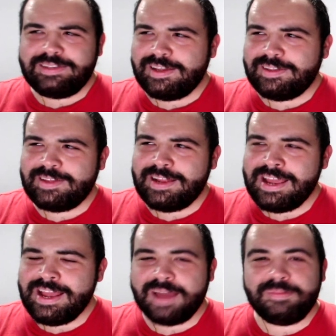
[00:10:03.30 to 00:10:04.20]
say
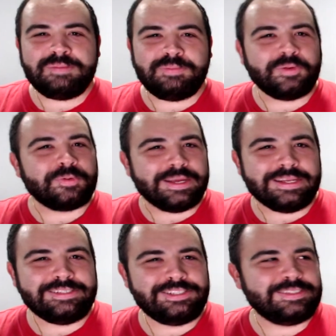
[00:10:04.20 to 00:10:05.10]
CD? I meant Blu-ray.
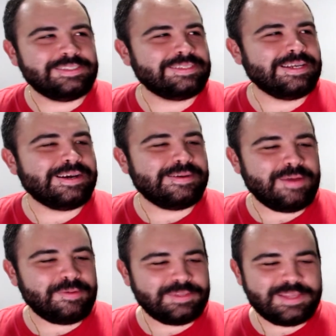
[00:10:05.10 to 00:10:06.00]
Jesus, uh,
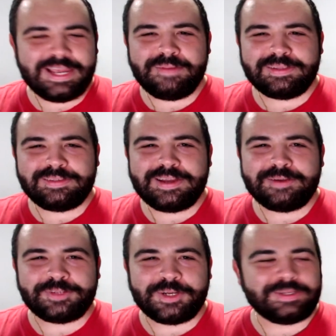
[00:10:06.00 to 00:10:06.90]
I was thinking about the
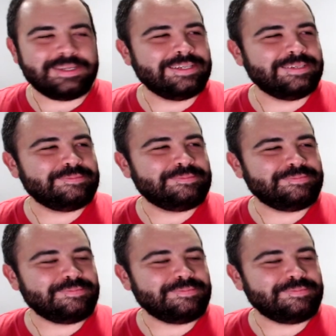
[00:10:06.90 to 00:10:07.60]
soundtrack um,